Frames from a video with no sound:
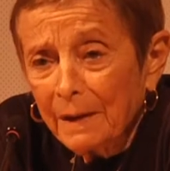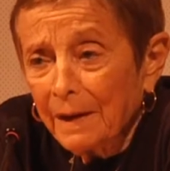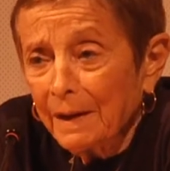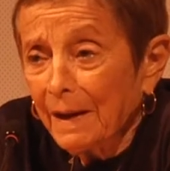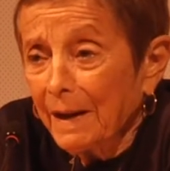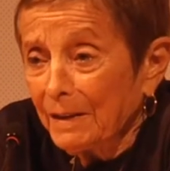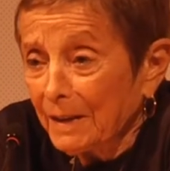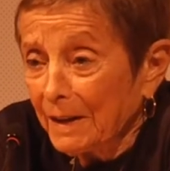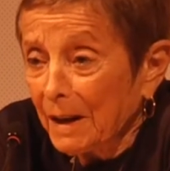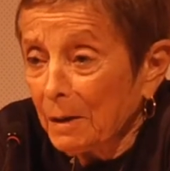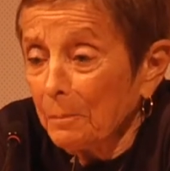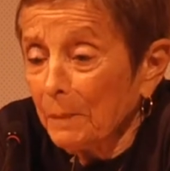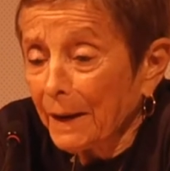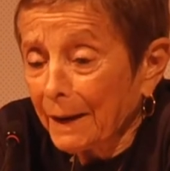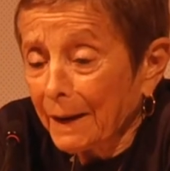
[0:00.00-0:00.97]
I had to get
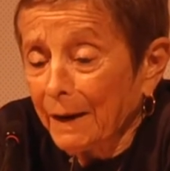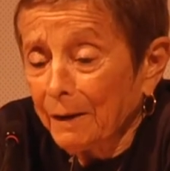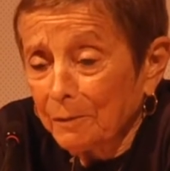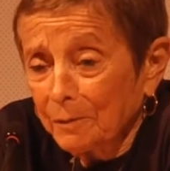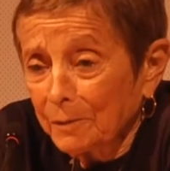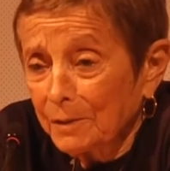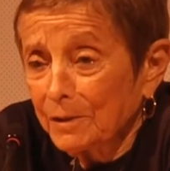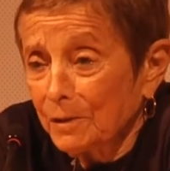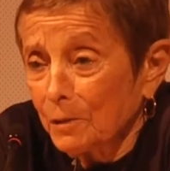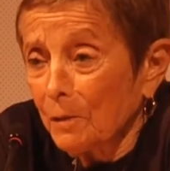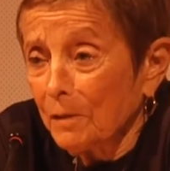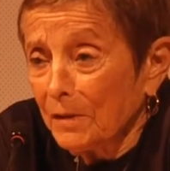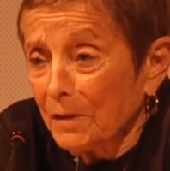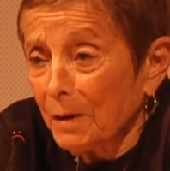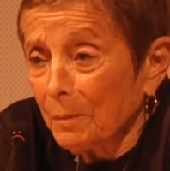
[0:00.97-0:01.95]
them back out to do
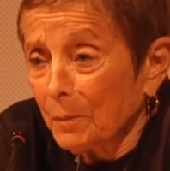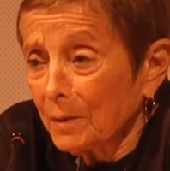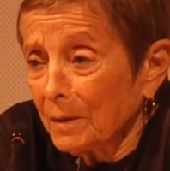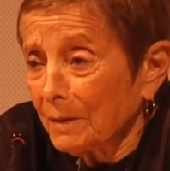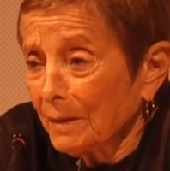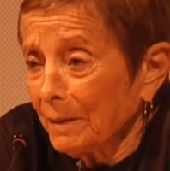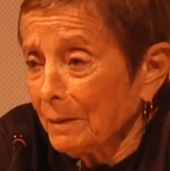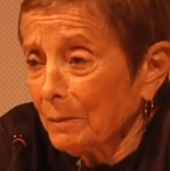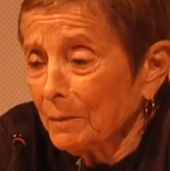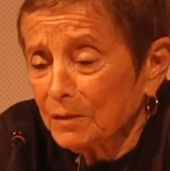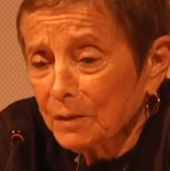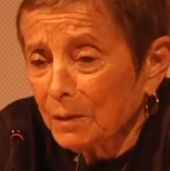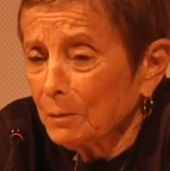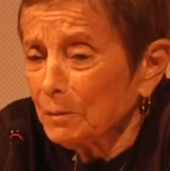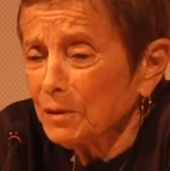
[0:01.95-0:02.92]
the number.
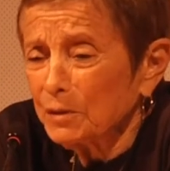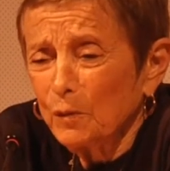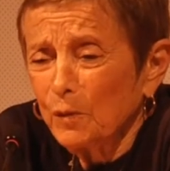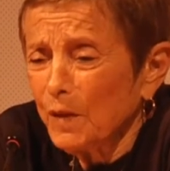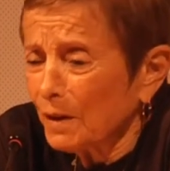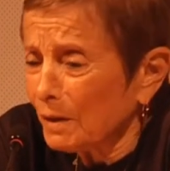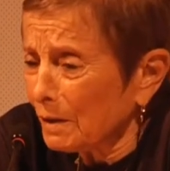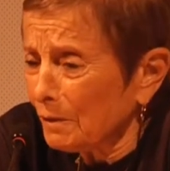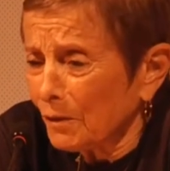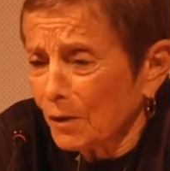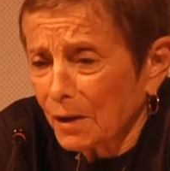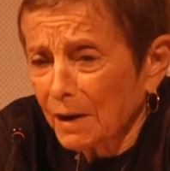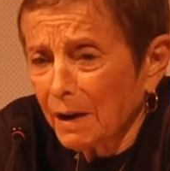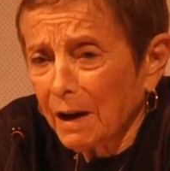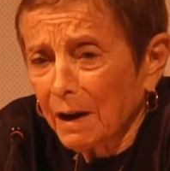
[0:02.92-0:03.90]
It was very,
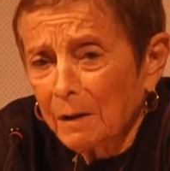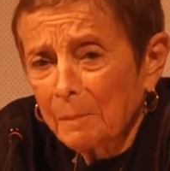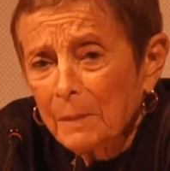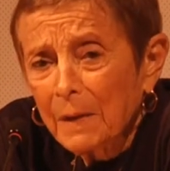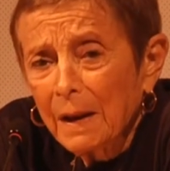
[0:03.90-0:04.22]
very hot.